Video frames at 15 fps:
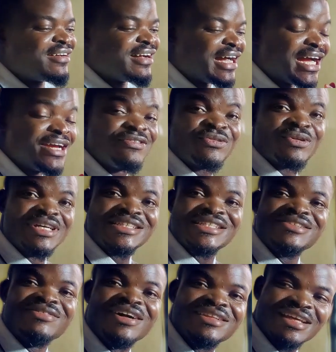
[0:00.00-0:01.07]
high frequency
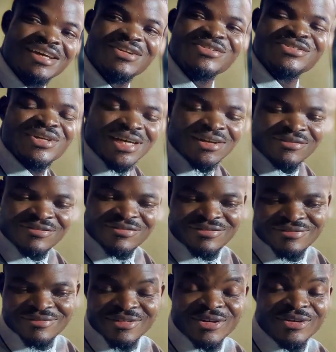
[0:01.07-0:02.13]
inverter does not have
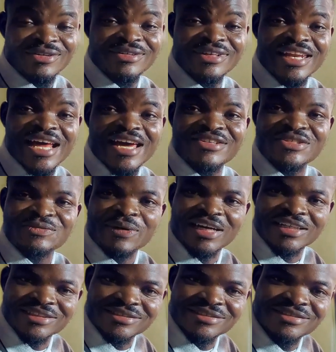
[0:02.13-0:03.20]
long
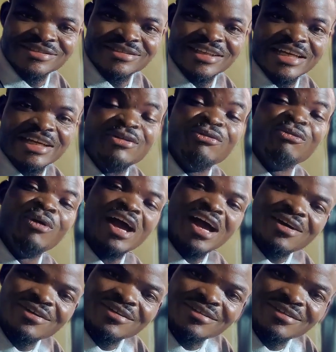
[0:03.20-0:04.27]
lifespan.
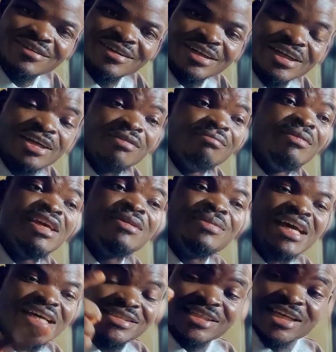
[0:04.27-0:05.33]
Well, maybe
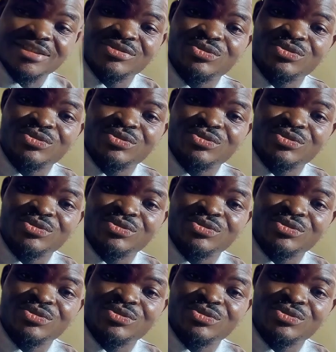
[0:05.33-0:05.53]
as at